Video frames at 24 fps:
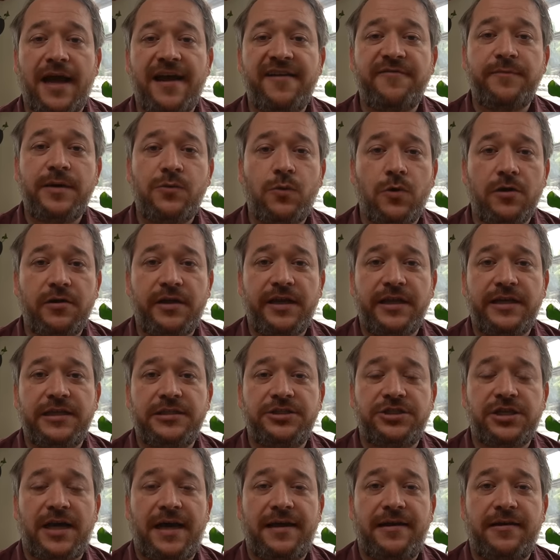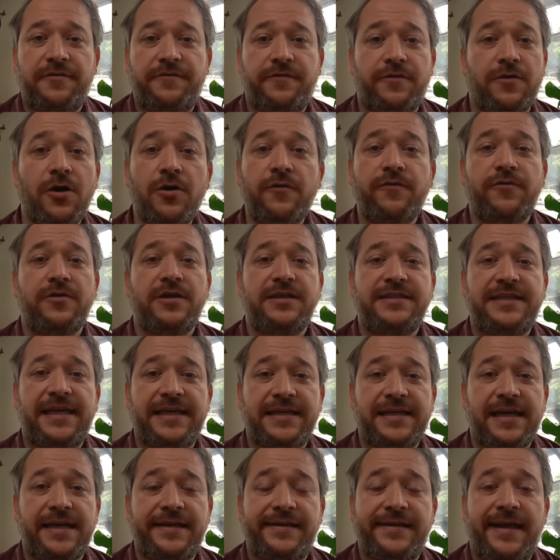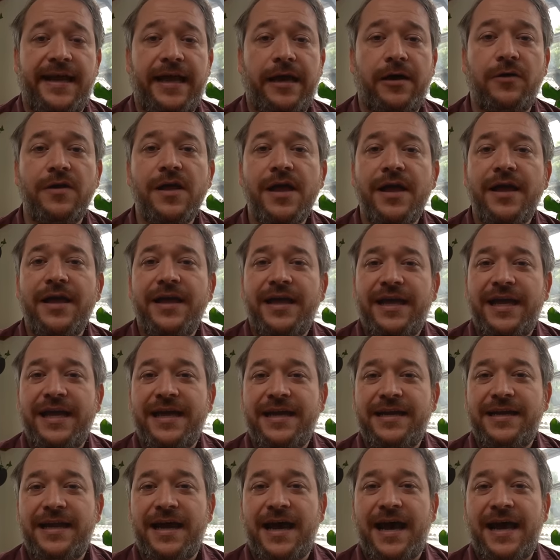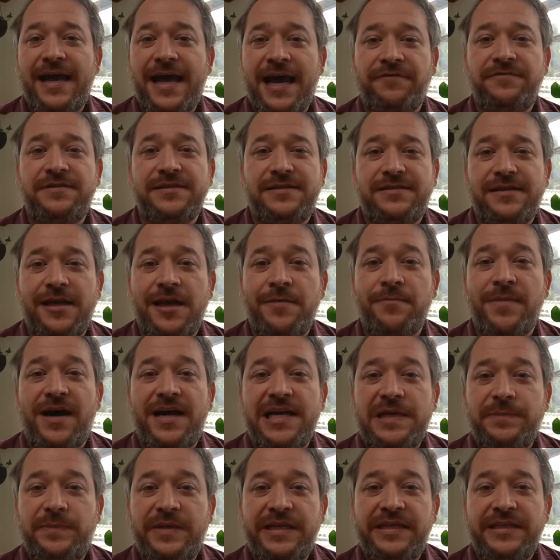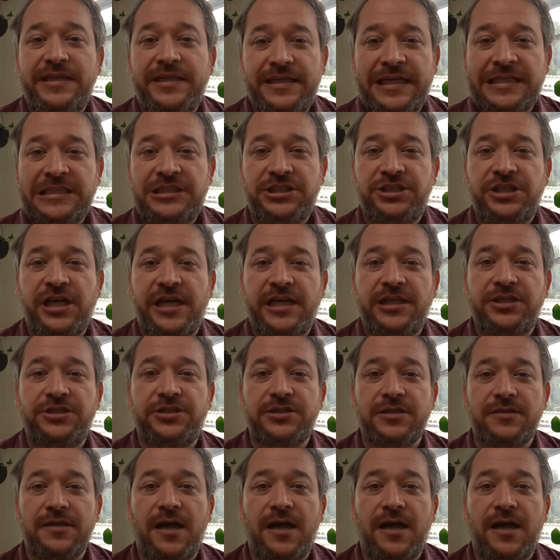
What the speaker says: I've been working in China for over a decade now, and I have to say my opinion has changed a